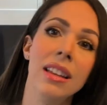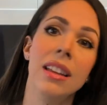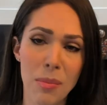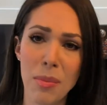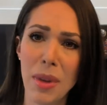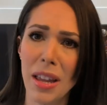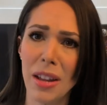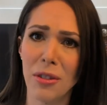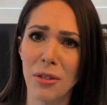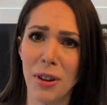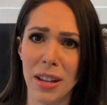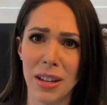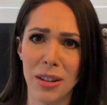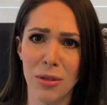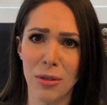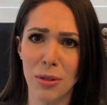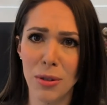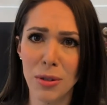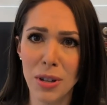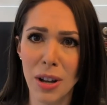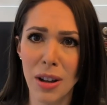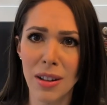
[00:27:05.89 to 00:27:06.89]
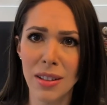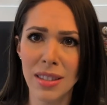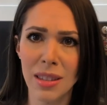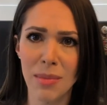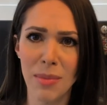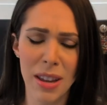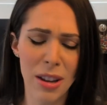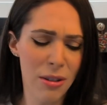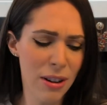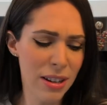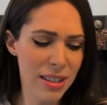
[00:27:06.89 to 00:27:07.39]
They make great croutons,
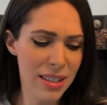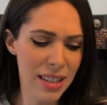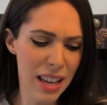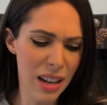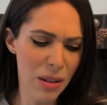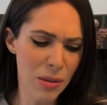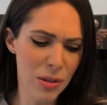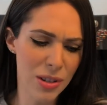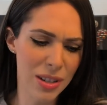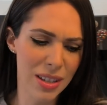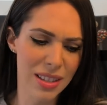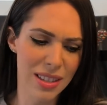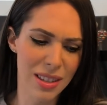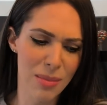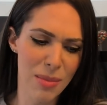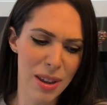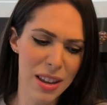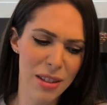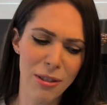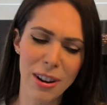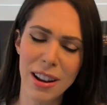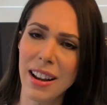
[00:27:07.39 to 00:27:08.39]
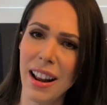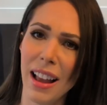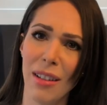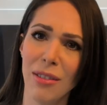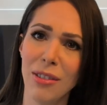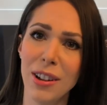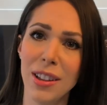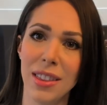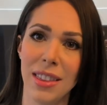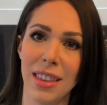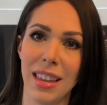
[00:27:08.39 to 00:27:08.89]
they make great sandwiches, they make great
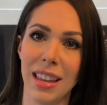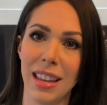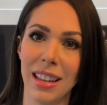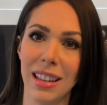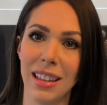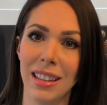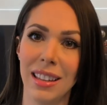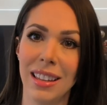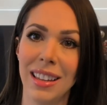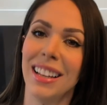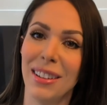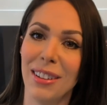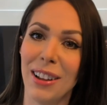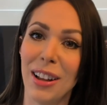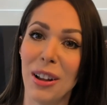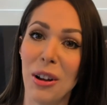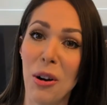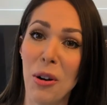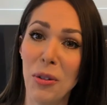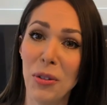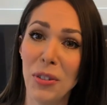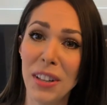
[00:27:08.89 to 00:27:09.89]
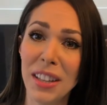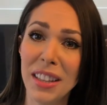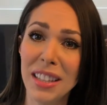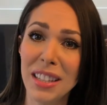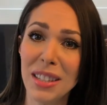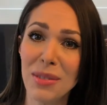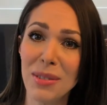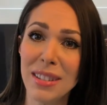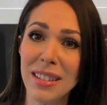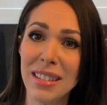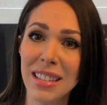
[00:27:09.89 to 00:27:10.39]
everything. Anyway, hopefully
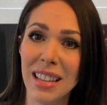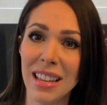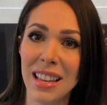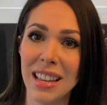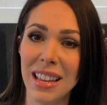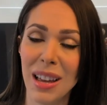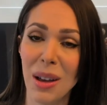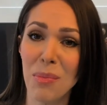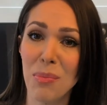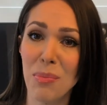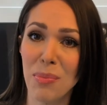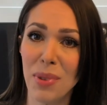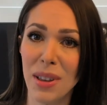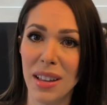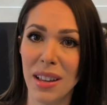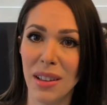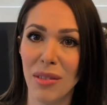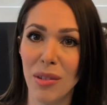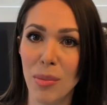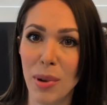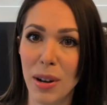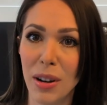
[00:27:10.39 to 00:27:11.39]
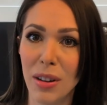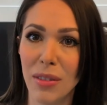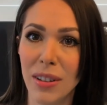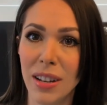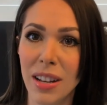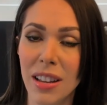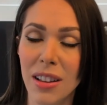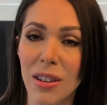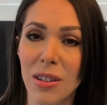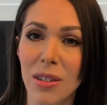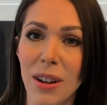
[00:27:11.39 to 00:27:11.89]
this was a bit of a better
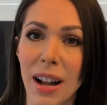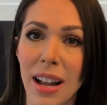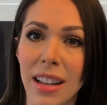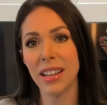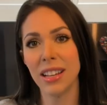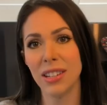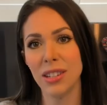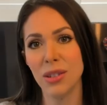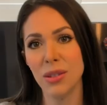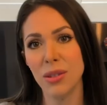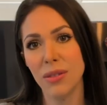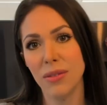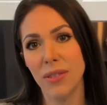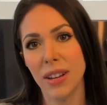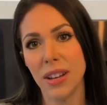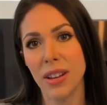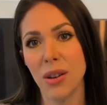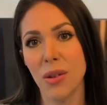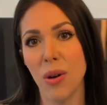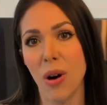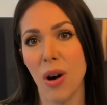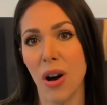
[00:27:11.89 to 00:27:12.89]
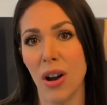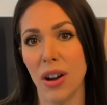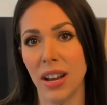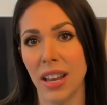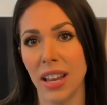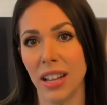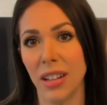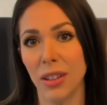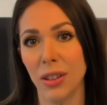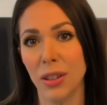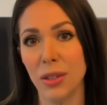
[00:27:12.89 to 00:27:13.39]
video, and I could do a video on
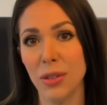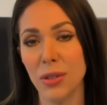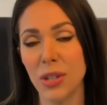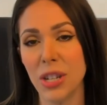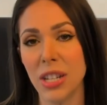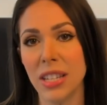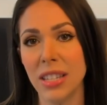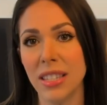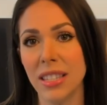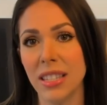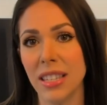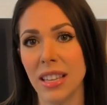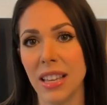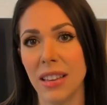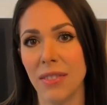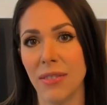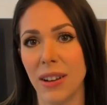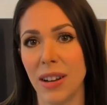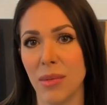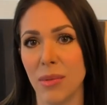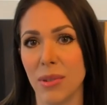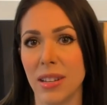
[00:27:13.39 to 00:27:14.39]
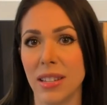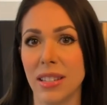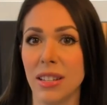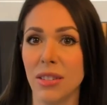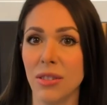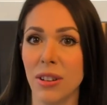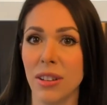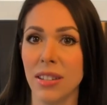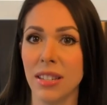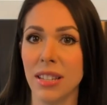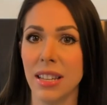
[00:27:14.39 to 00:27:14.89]
inclusions if anybody's
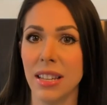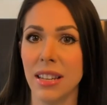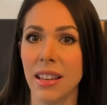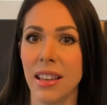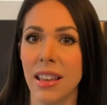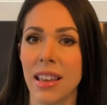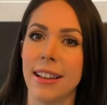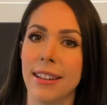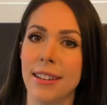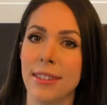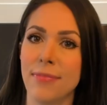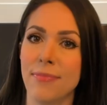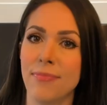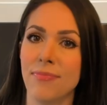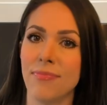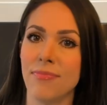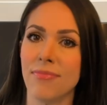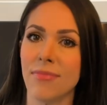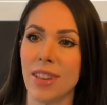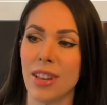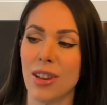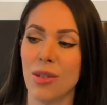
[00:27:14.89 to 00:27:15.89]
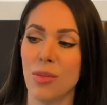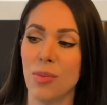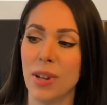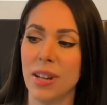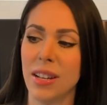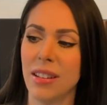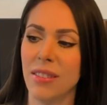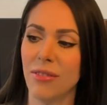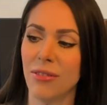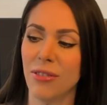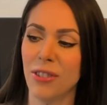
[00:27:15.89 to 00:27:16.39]
interested. I hope I
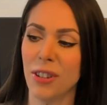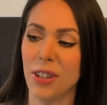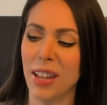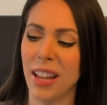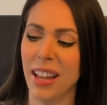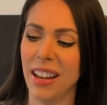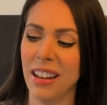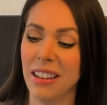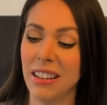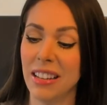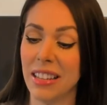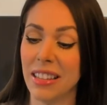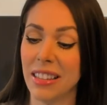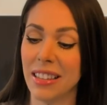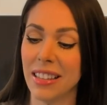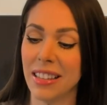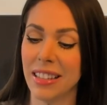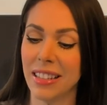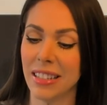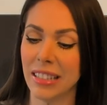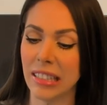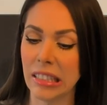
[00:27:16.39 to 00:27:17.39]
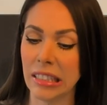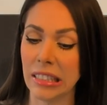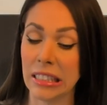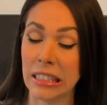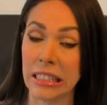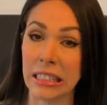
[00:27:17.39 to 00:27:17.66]
didn't forget anything.